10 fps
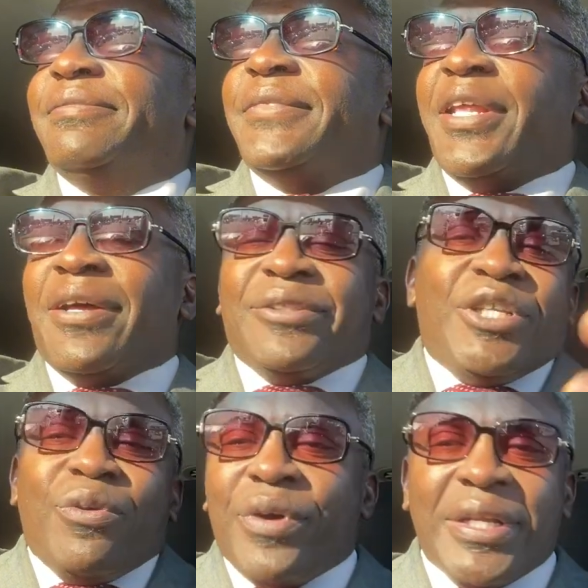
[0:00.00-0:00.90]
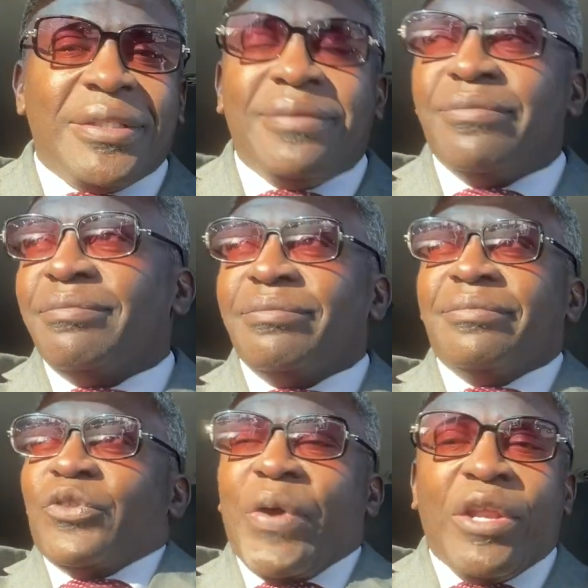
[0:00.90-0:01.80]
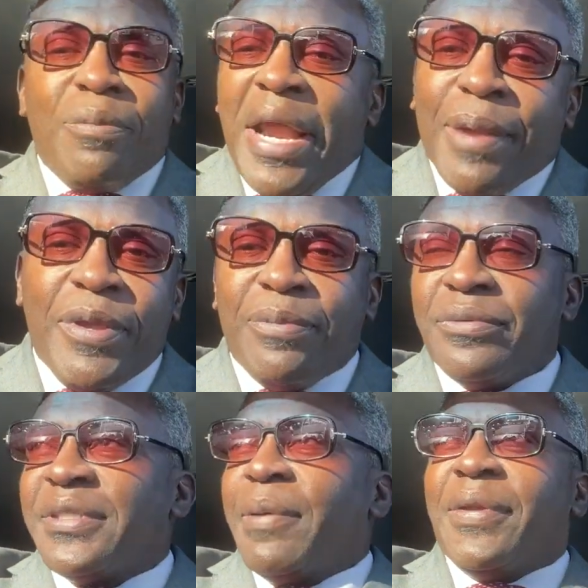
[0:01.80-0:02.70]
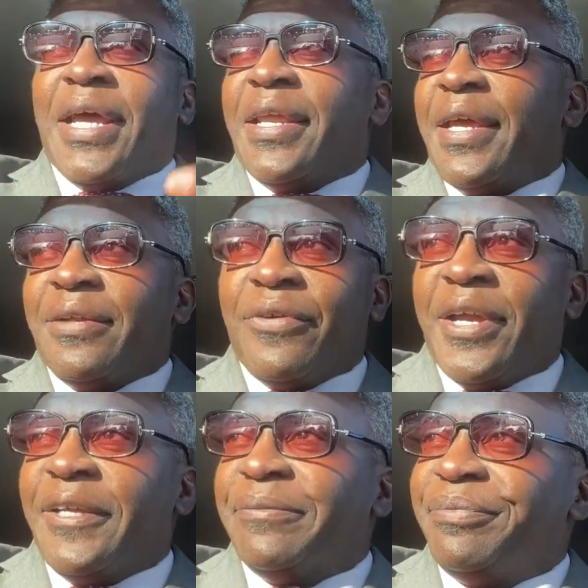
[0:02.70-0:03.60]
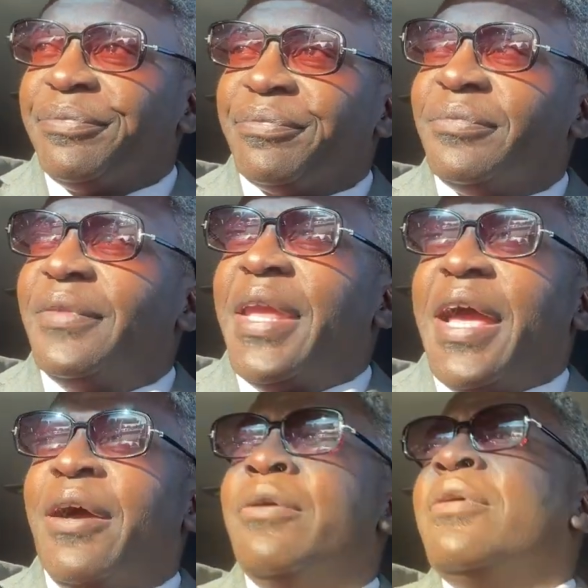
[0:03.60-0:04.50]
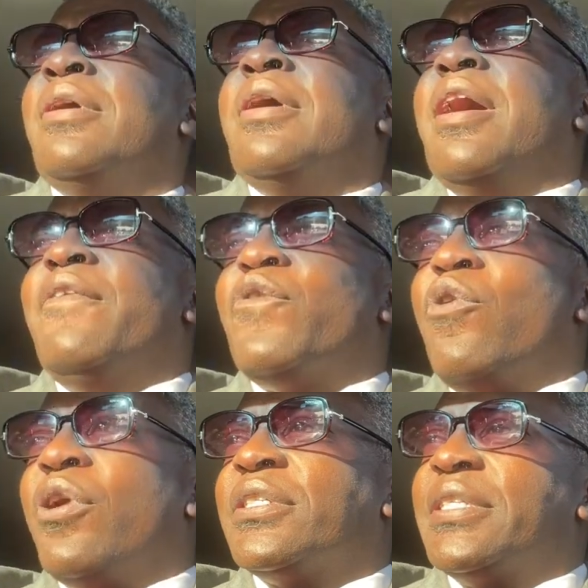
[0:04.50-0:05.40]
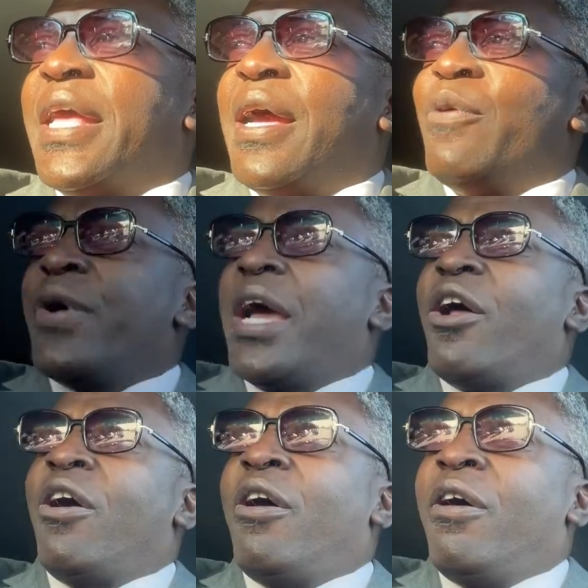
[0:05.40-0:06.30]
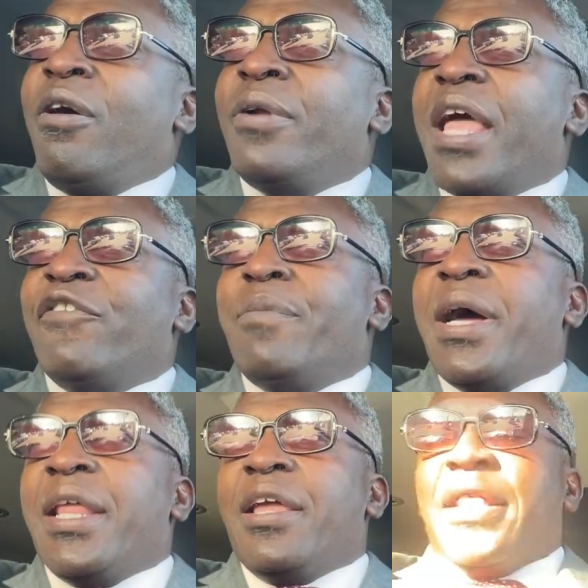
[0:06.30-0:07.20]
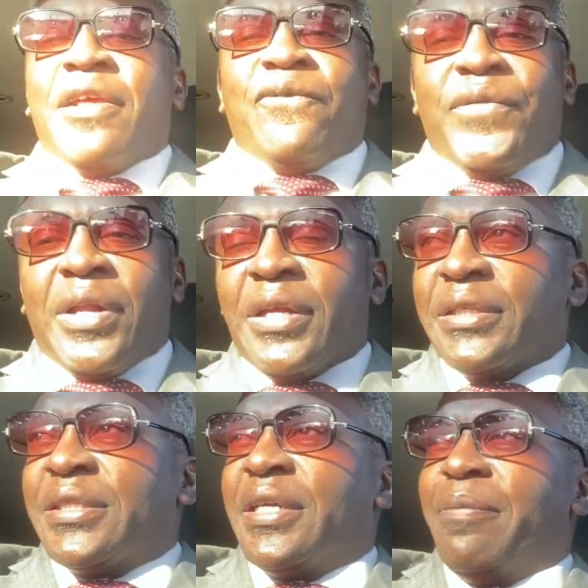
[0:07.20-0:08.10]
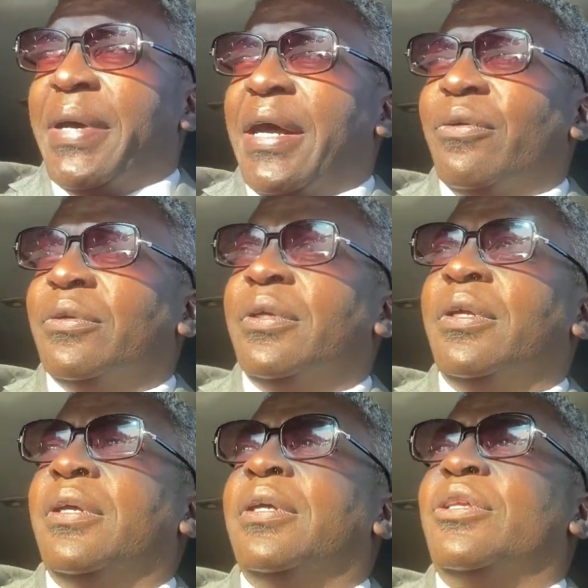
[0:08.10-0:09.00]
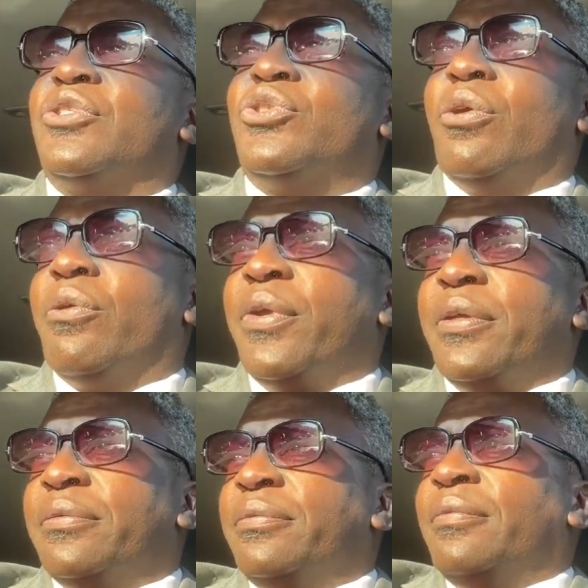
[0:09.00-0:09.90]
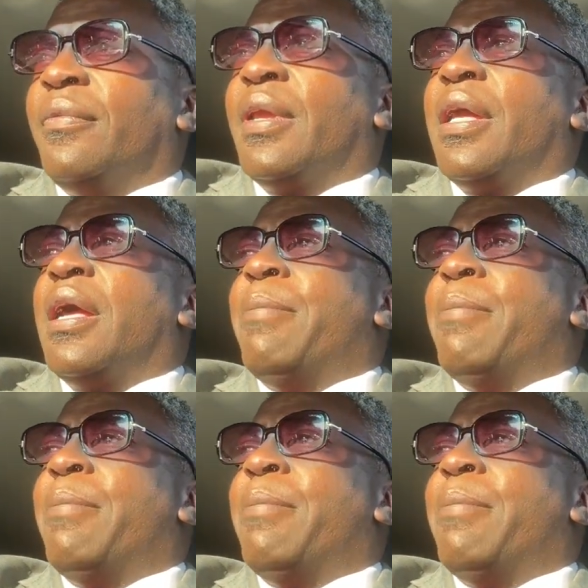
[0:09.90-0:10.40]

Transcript: you know, she don't want to wait on black people, something like that. Right. Now, of course, now we got everybody in their feelings about the story. I